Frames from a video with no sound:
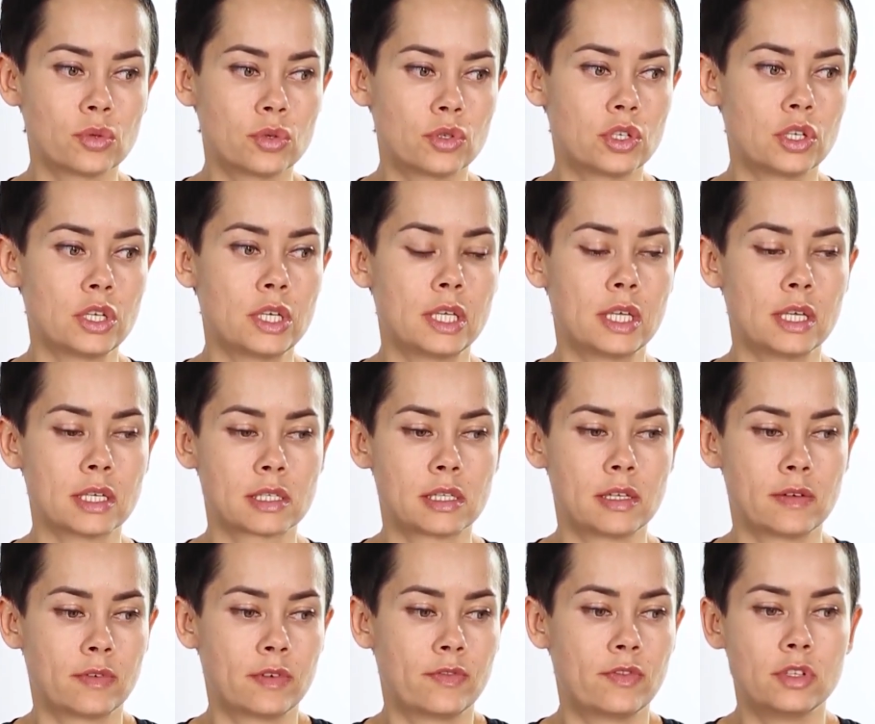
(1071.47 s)
You only
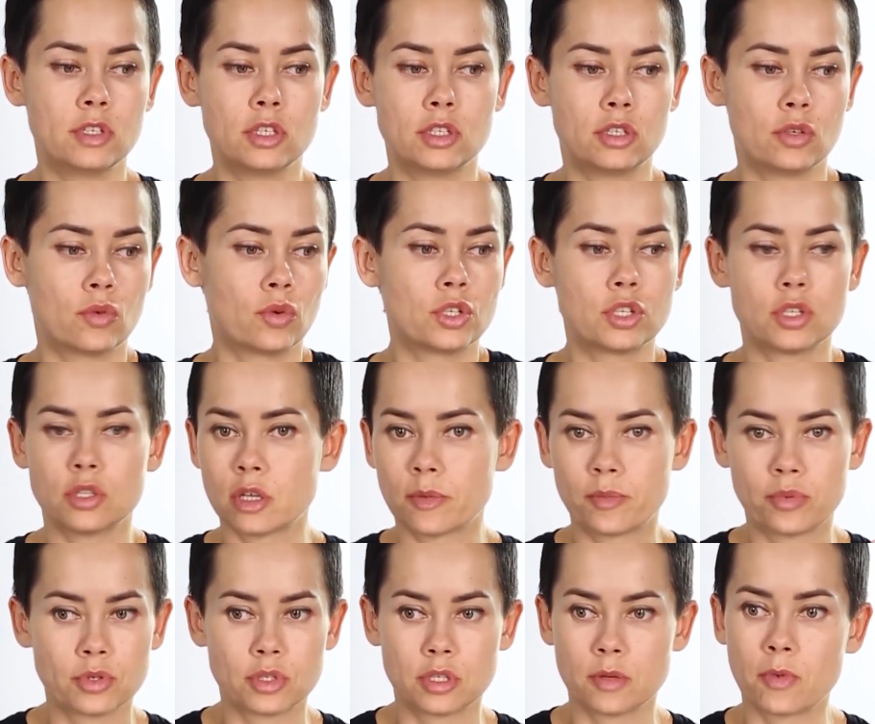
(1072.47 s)
add a corrector if
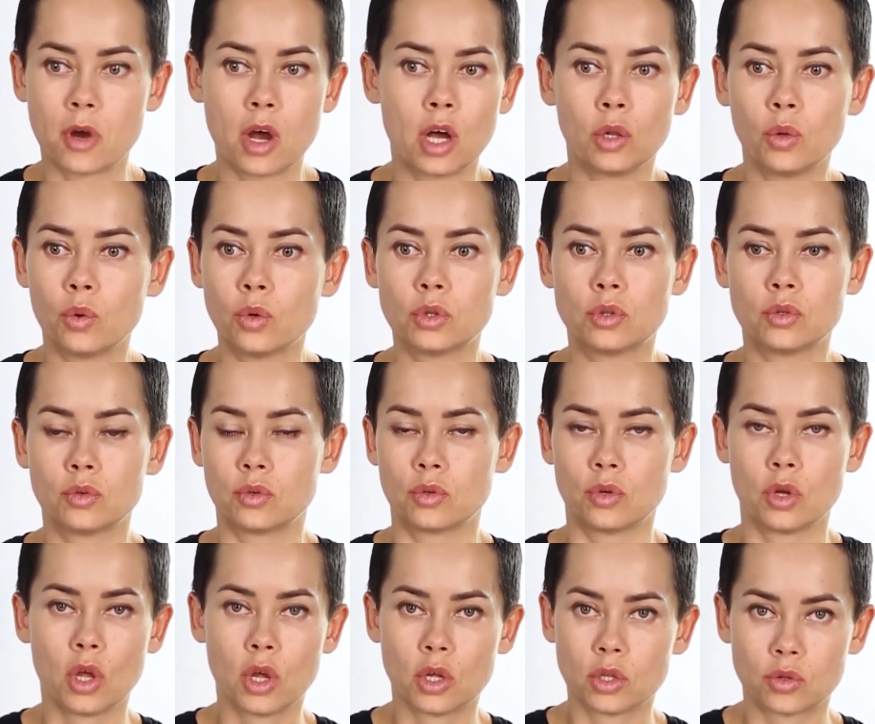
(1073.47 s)
you
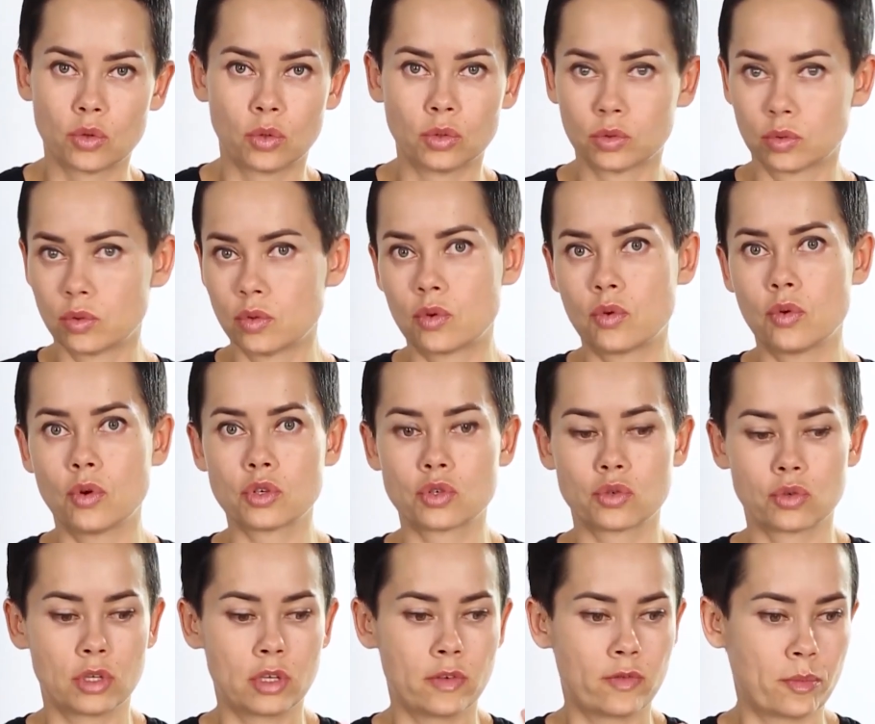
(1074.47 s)
see
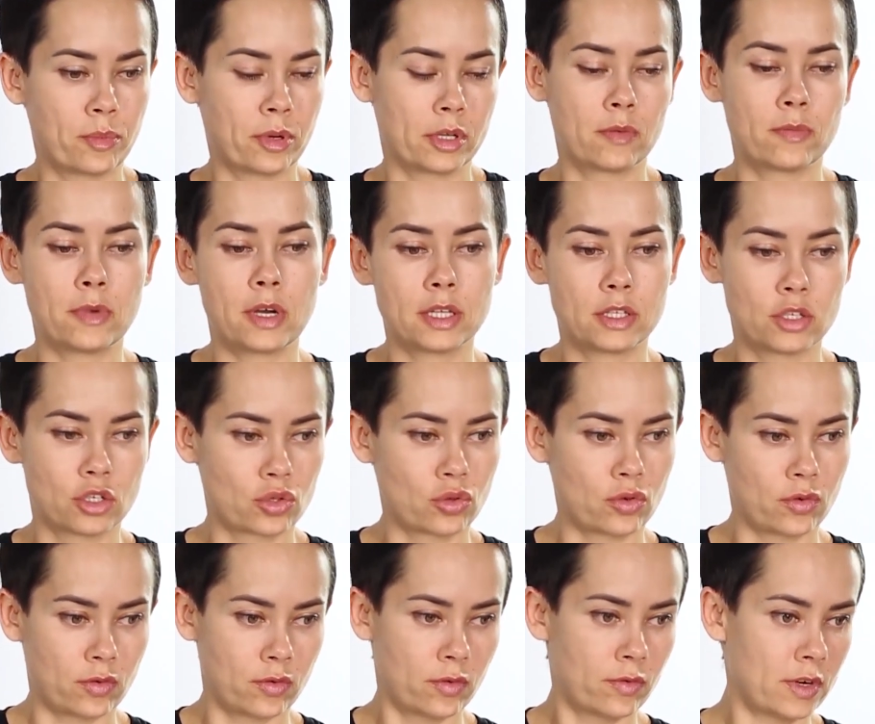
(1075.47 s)
every
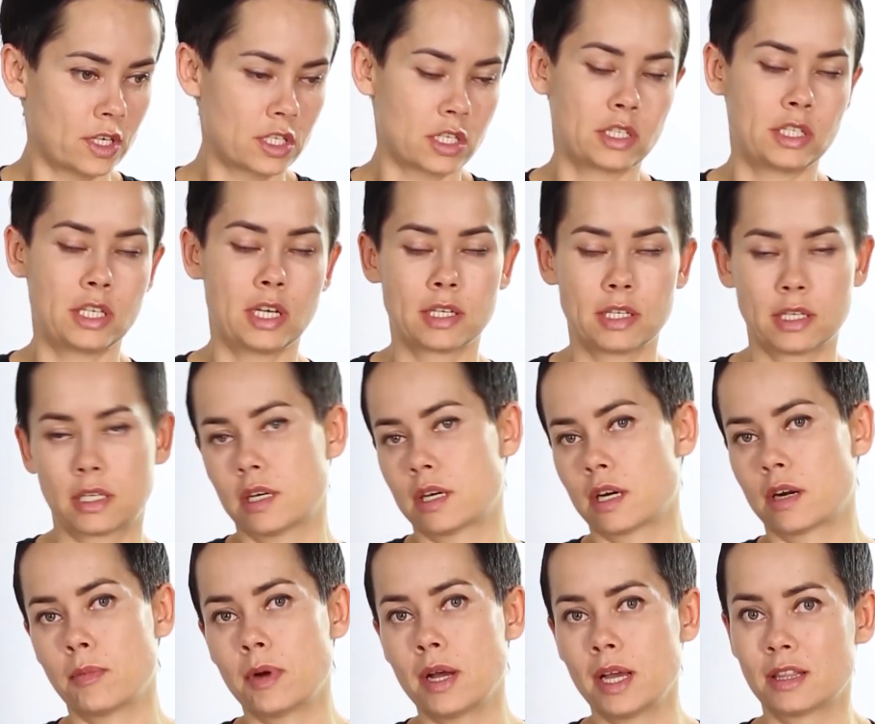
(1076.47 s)
cold thin
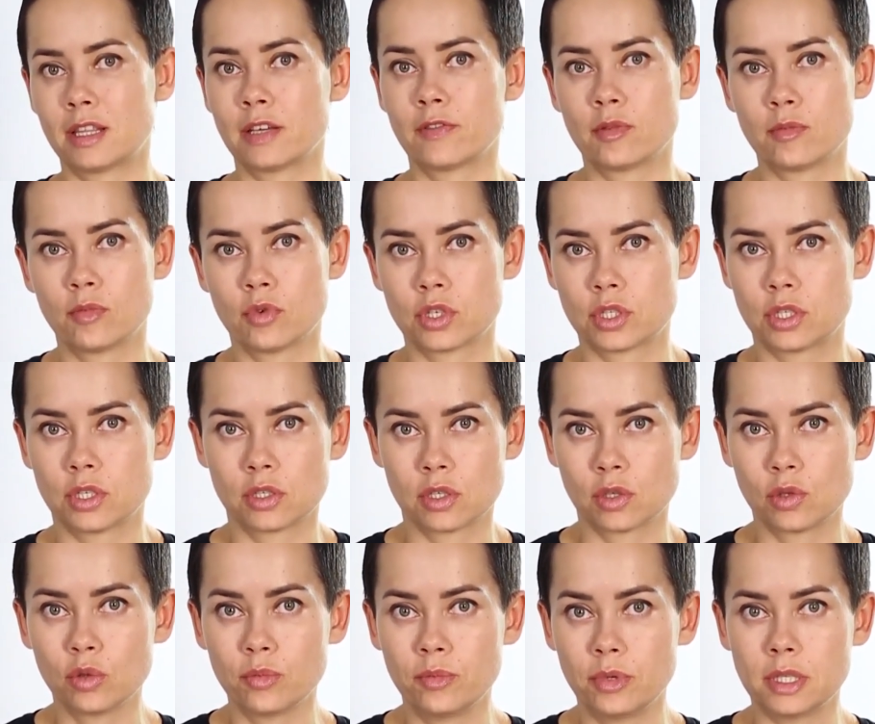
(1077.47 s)
skin and you don't
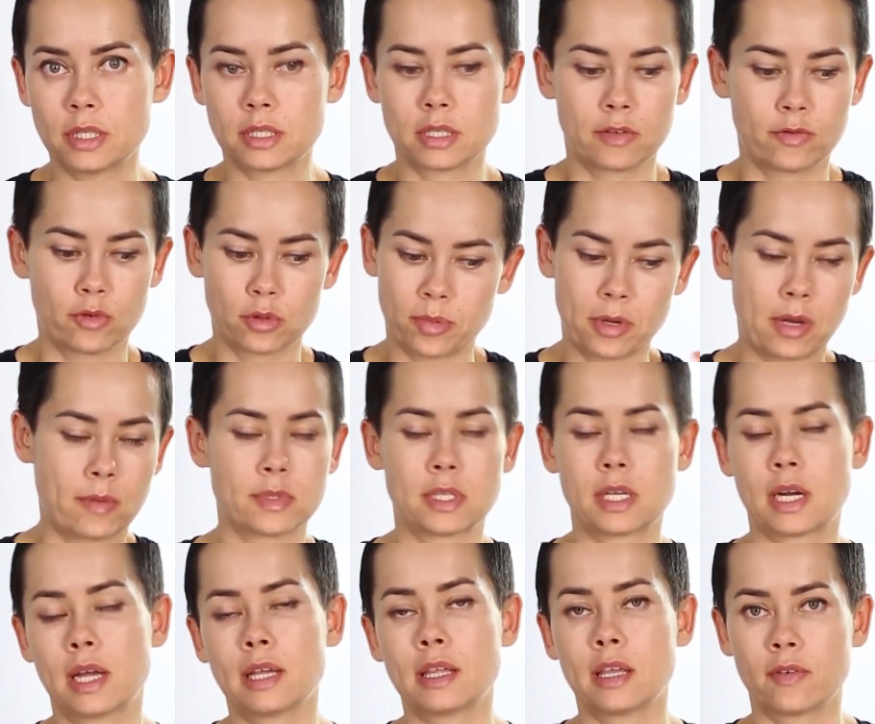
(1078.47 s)
understand
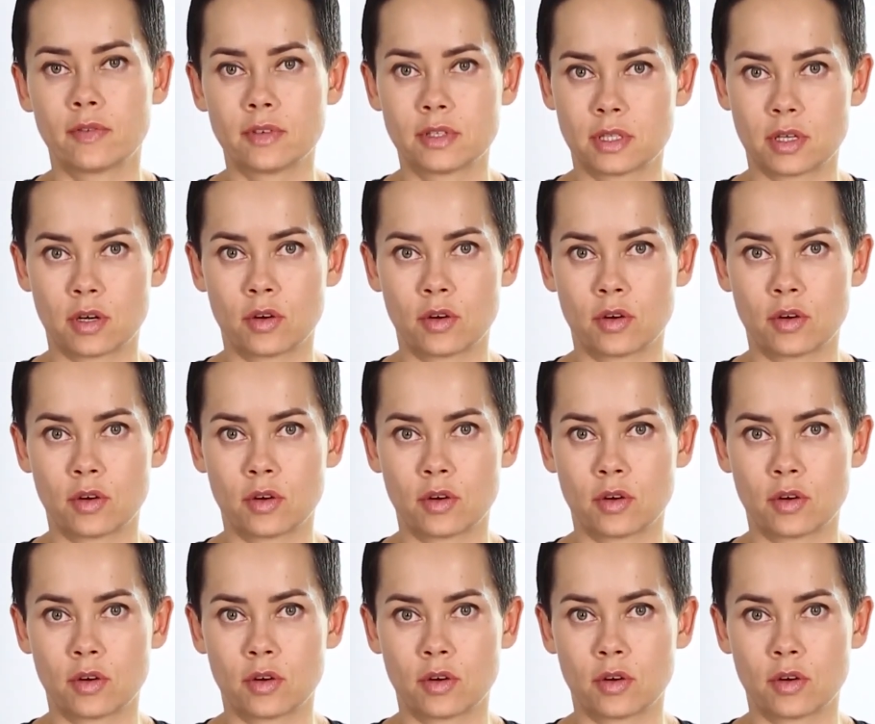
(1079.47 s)
that your